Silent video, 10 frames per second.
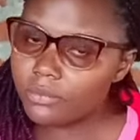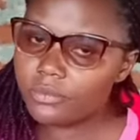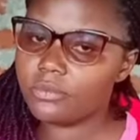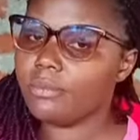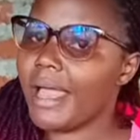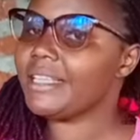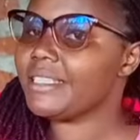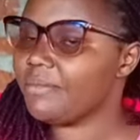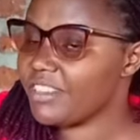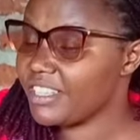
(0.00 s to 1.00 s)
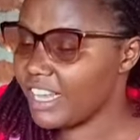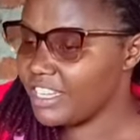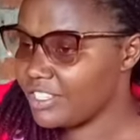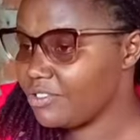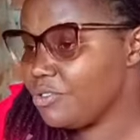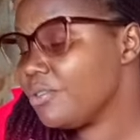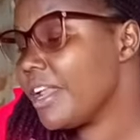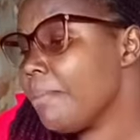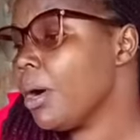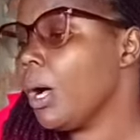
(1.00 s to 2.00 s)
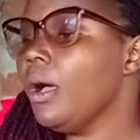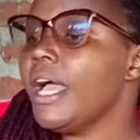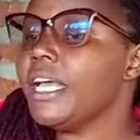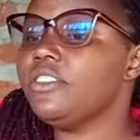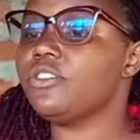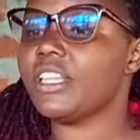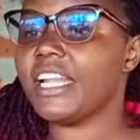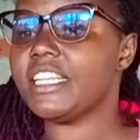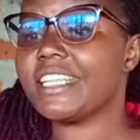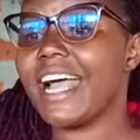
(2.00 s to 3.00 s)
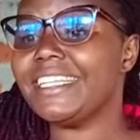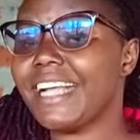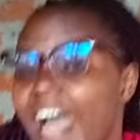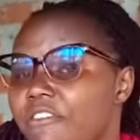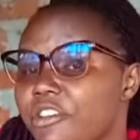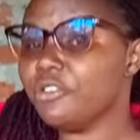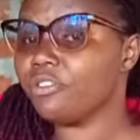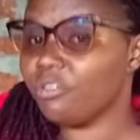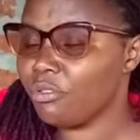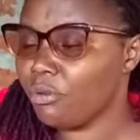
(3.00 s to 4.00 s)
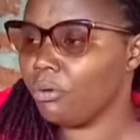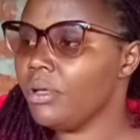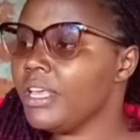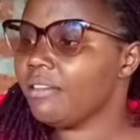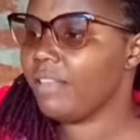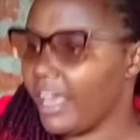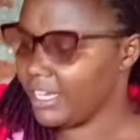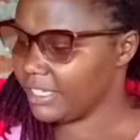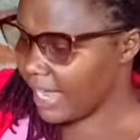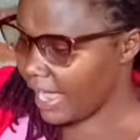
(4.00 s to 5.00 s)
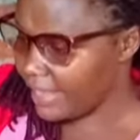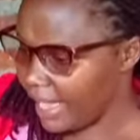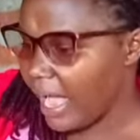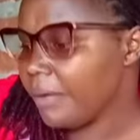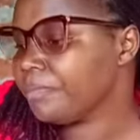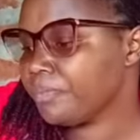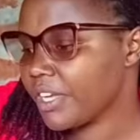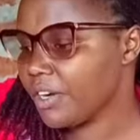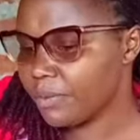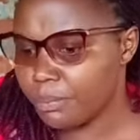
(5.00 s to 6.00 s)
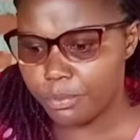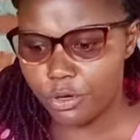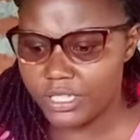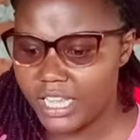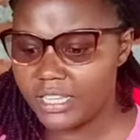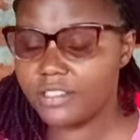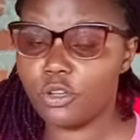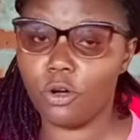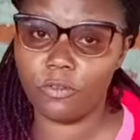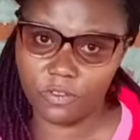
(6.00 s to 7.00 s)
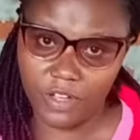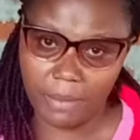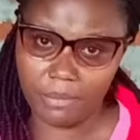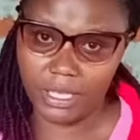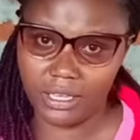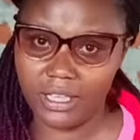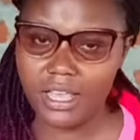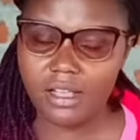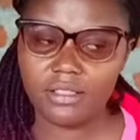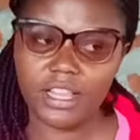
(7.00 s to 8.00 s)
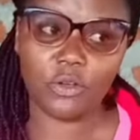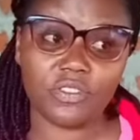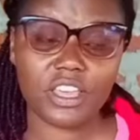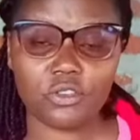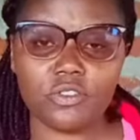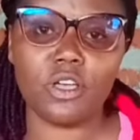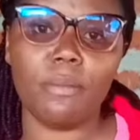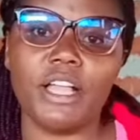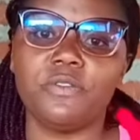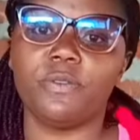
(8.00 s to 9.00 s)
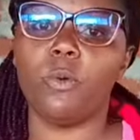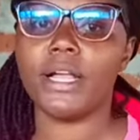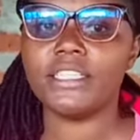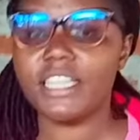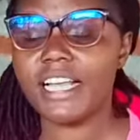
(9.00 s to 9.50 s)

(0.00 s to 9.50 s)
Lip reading: Buy something that is durable, and so that it can carry you through the entire process of farming. Now thank you so much for watching.